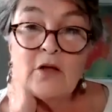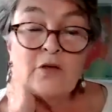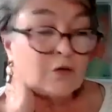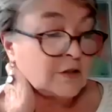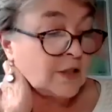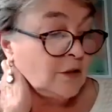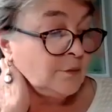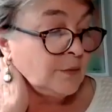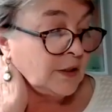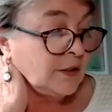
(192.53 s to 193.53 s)
So tell
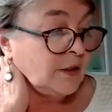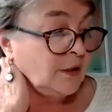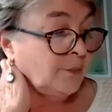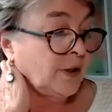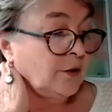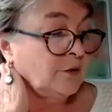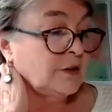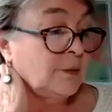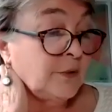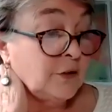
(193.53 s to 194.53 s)
me about,
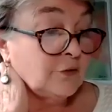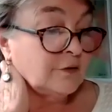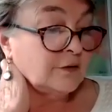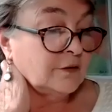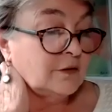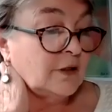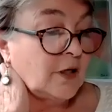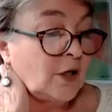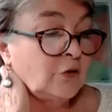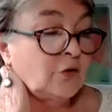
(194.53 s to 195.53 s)
I'm interested,
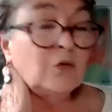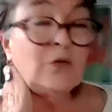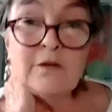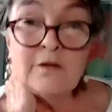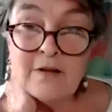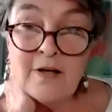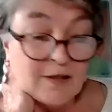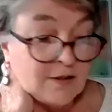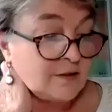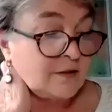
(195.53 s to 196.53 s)
how you
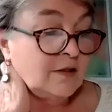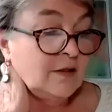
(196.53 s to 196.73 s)
decide